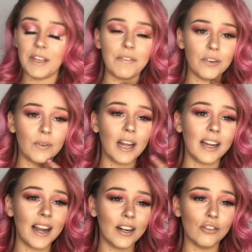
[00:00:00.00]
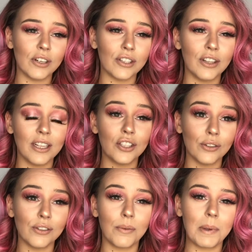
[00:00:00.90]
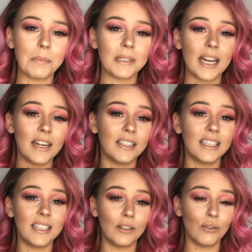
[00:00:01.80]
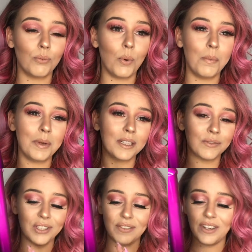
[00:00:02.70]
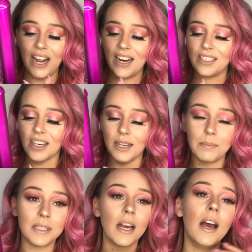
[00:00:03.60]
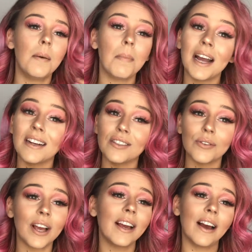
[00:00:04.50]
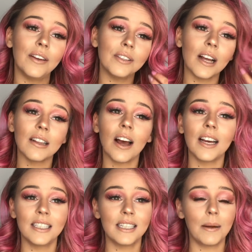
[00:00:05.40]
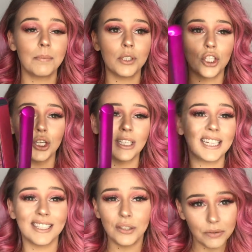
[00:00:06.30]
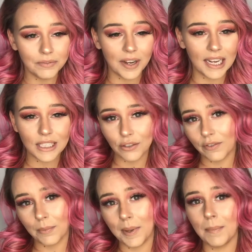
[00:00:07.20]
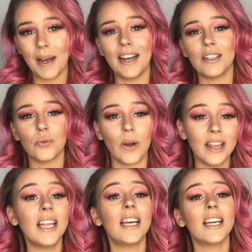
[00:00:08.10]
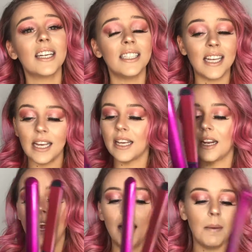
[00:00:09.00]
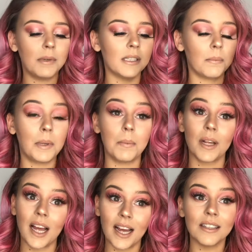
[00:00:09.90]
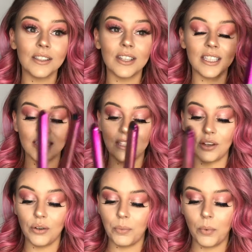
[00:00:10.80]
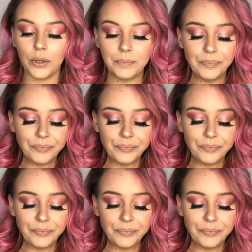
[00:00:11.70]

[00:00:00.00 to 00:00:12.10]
If you're like a hairdresser that does other people's hair, this is a good one because for different hair types. My hair is okay, I use it on the highest temperature, it gets it done faster for me, and my hair is quite thick and can take it, but some people can't, so this is a good one.